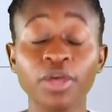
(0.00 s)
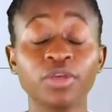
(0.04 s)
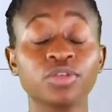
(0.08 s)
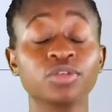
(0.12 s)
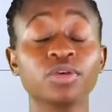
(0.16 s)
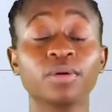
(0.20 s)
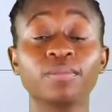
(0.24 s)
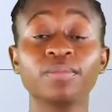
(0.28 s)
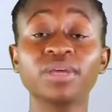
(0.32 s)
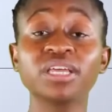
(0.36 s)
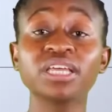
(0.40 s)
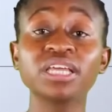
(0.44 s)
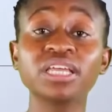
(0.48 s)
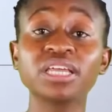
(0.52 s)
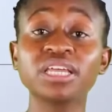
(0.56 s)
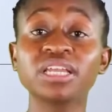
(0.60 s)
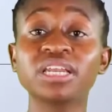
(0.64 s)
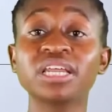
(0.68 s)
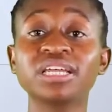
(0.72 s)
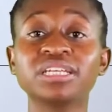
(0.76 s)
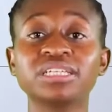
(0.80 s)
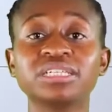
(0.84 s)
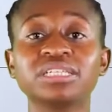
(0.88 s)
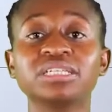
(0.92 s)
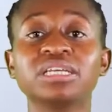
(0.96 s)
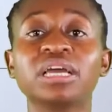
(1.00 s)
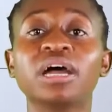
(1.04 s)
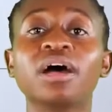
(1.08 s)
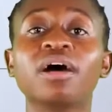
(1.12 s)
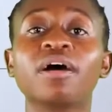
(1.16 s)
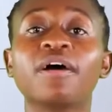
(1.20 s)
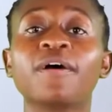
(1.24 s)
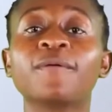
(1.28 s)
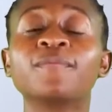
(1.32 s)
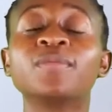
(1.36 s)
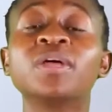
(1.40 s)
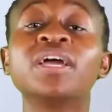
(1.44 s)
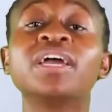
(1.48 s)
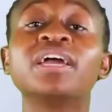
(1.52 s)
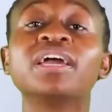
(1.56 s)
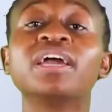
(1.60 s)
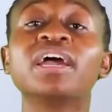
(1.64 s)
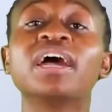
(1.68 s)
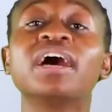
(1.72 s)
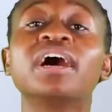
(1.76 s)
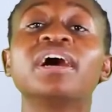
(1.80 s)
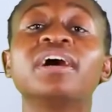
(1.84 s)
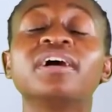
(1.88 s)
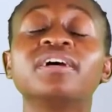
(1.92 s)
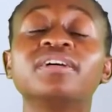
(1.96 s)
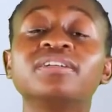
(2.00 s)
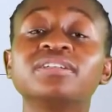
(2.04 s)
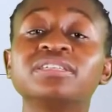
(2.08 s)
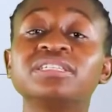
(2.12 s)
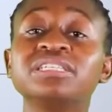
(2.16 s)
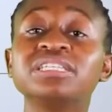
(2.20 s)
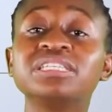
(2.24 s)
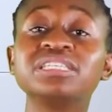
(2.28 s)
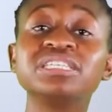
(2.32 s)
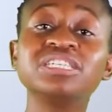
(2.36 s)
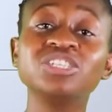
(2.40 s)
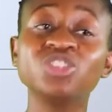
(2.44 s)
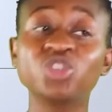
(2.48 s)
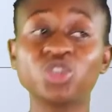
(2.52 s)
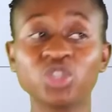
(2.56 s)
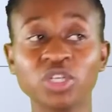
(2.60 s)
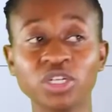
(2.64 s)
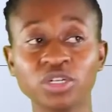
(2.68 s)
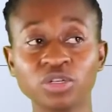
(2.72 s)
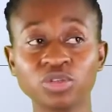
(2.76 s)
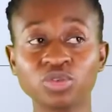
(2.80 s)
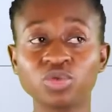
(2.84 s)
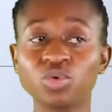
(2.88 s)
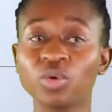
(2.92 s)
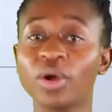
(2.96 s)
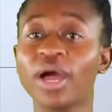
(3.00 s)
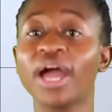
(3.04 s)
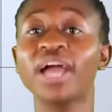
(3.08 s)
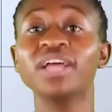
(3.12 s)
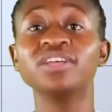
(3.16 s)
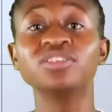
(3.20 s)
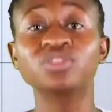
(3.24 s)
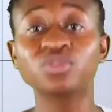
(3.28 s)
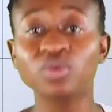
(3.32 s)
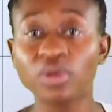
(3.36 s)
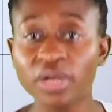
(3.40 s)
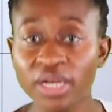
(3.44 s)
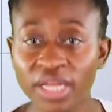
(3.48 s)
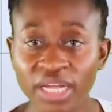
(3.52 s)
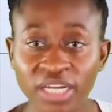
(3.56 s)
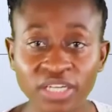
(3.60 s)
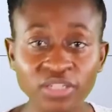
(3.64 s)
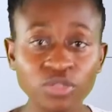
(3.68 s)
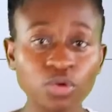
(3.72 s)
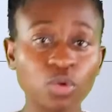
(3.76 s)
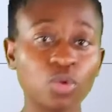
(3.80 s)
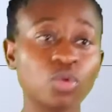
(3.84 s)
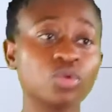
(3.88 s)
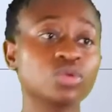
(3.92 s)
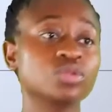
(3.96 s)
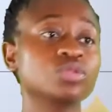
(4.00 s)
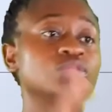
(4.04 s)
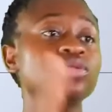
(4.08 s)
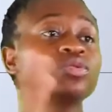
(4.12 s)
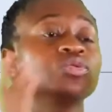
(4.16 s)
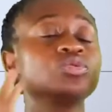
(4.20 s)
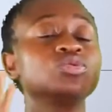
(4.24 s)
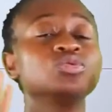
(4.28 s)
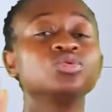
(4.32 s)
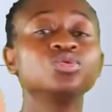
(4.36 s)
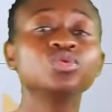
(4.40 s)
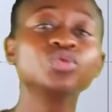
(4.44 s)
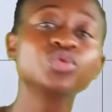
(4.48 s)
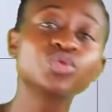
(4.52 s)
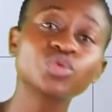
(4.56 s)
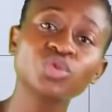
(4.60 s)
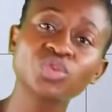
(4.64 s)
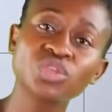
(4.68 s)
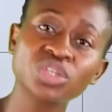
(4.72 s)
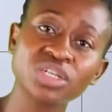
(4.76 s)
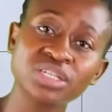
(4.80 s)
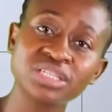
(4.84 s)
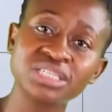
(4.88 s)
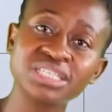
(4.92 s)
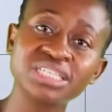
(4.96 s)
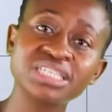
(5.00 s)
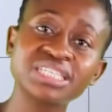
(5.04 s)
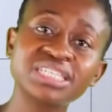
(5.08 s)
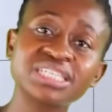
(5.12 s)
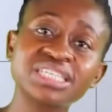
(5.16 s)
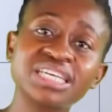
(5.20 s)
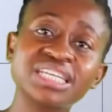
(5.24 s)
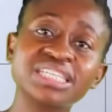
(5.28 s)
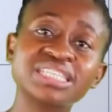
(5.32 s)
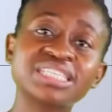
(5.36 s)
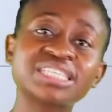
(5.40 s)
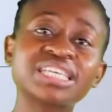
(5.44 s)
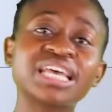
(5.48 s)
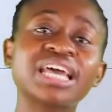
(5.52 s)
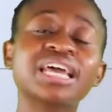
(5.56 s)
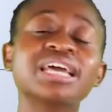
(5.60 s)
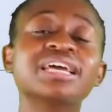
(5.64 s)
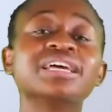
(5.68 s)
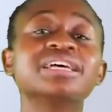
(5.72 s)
you're making a decision to isolate or to do social distance.